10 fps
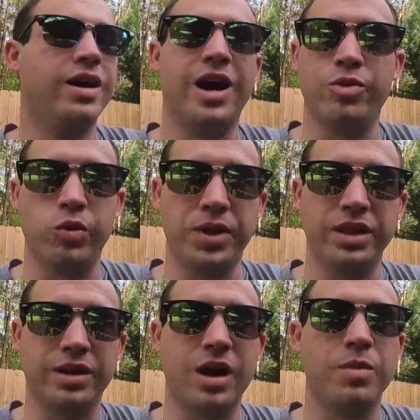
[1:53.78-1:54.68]
I will pin
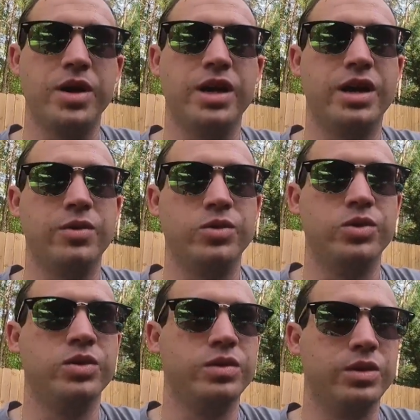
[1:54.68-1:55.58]
the comment and I will
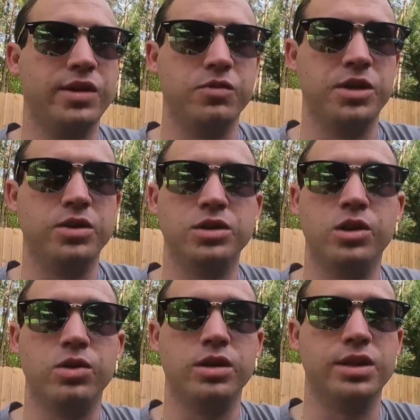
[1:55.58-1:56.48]
let everybody else
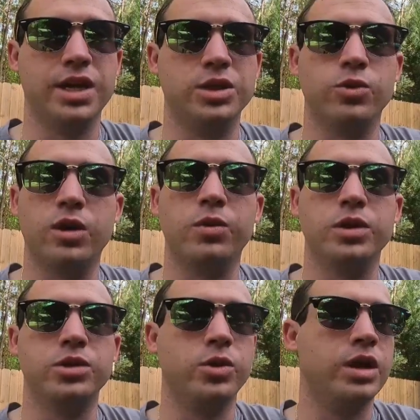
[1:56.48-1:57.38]
know that that's the right way
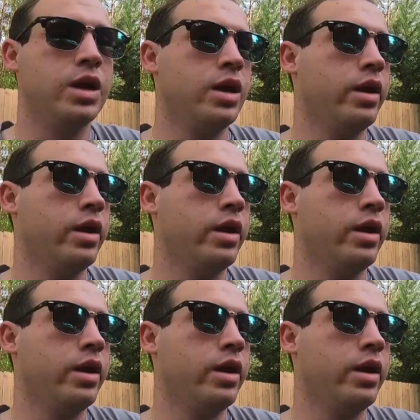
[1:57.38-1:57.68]
to do it.